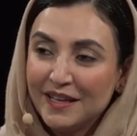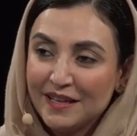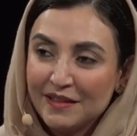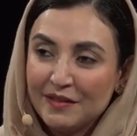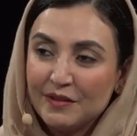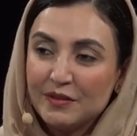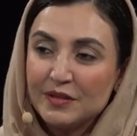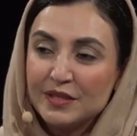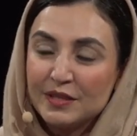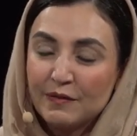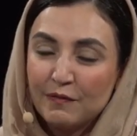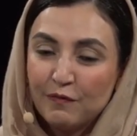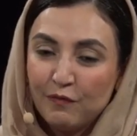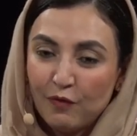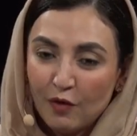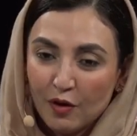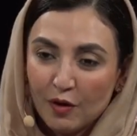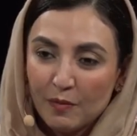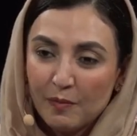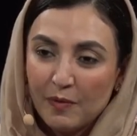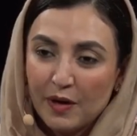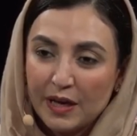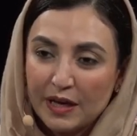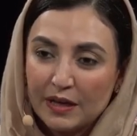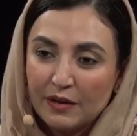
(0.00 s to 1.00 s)
There is a
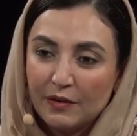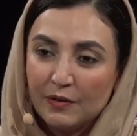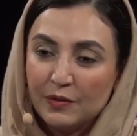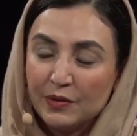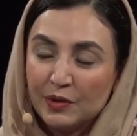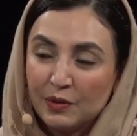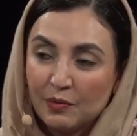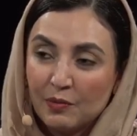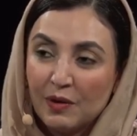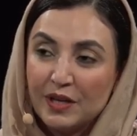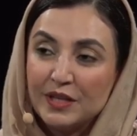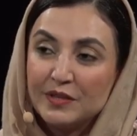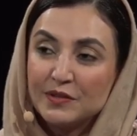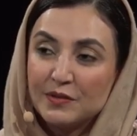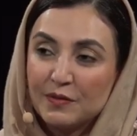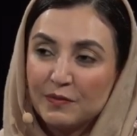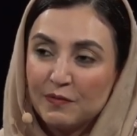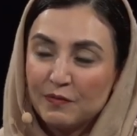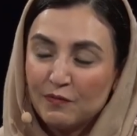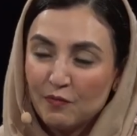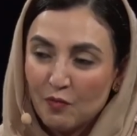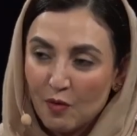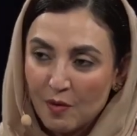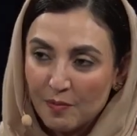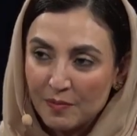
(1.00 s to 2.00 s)
fallback on the rights
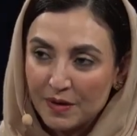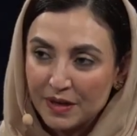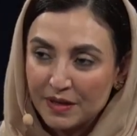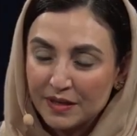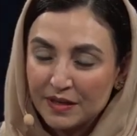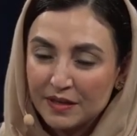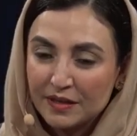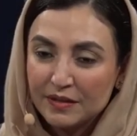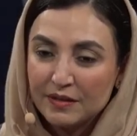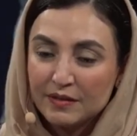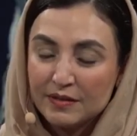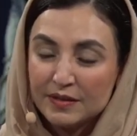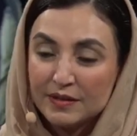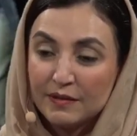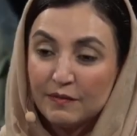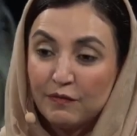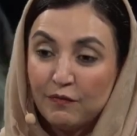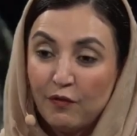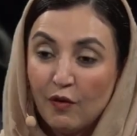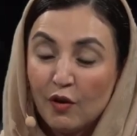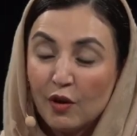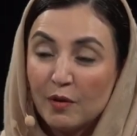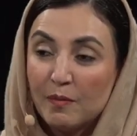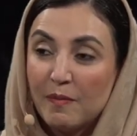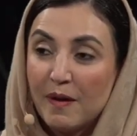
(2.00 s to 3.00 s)
of women. There is a
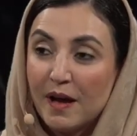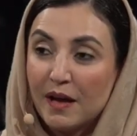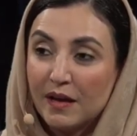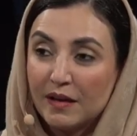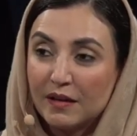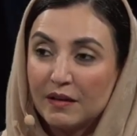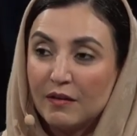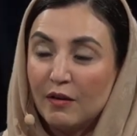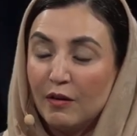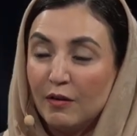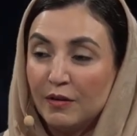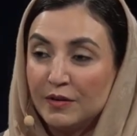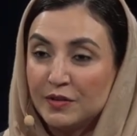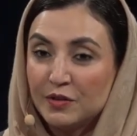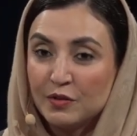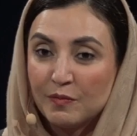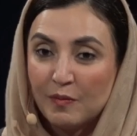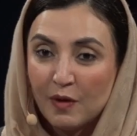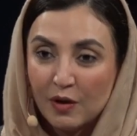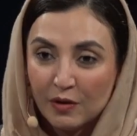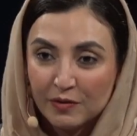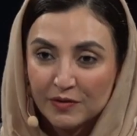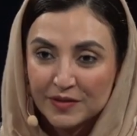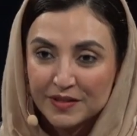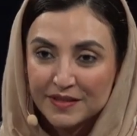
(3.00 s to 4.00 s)
fallback on
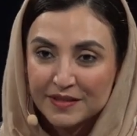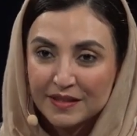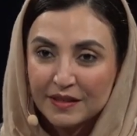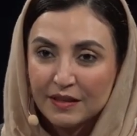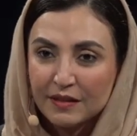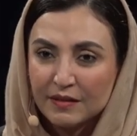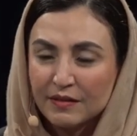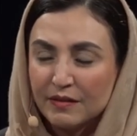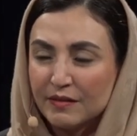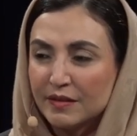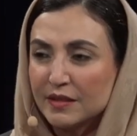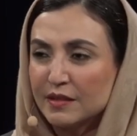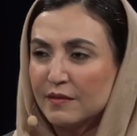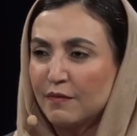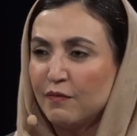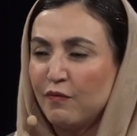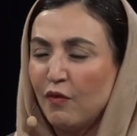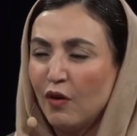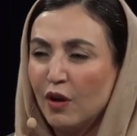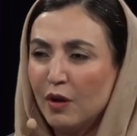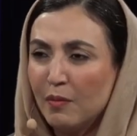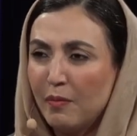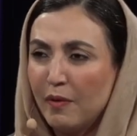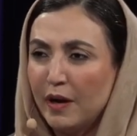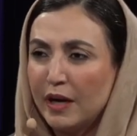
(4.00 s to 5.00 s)
democracy. There is a
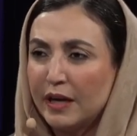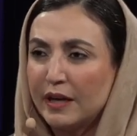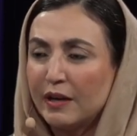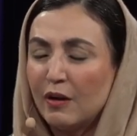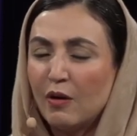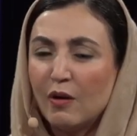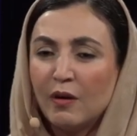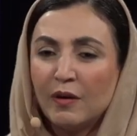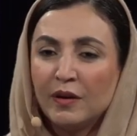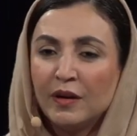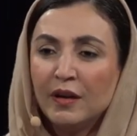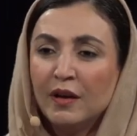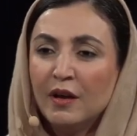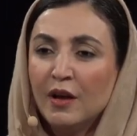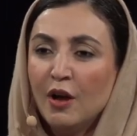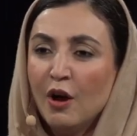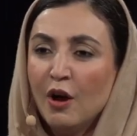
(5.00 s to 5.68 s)
fallback on